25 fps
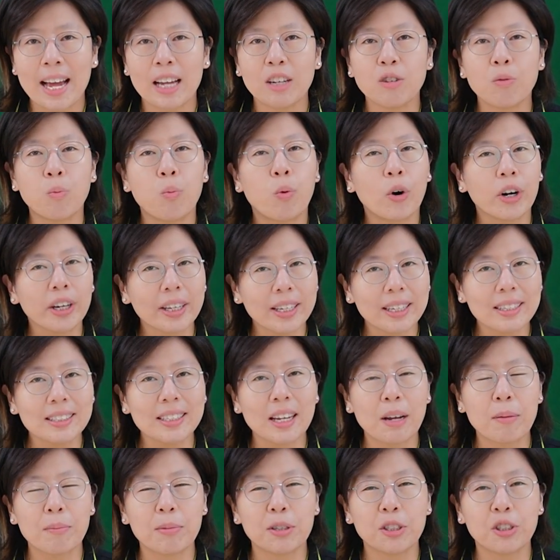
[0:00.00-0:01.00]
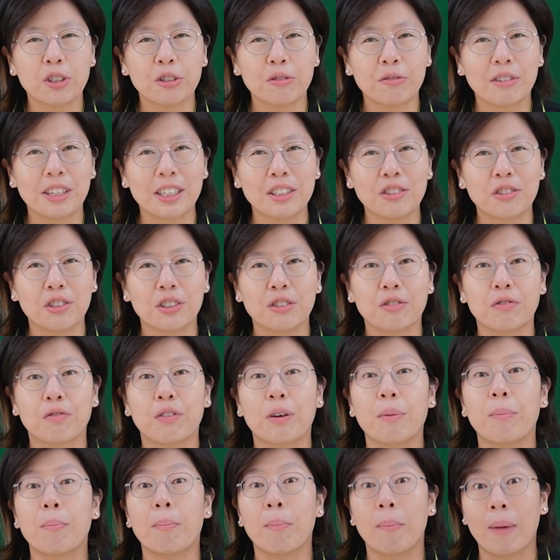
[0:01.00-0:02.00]
and the working temperature ranges
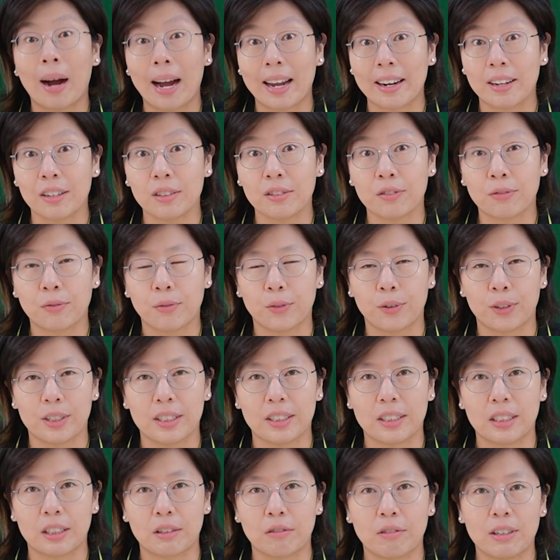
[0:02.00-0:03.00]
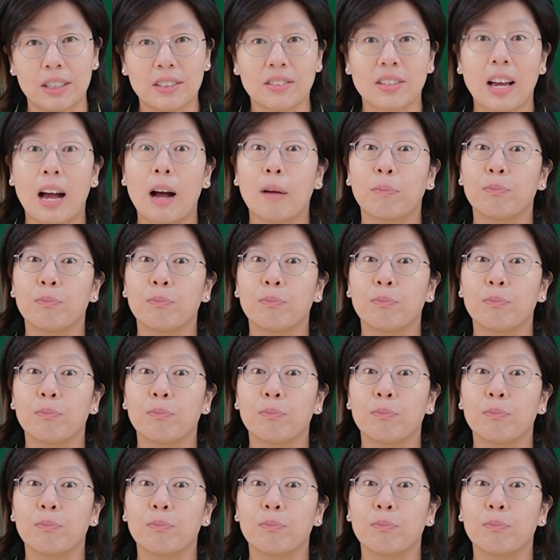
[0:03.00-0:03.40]
from minus 40 degrees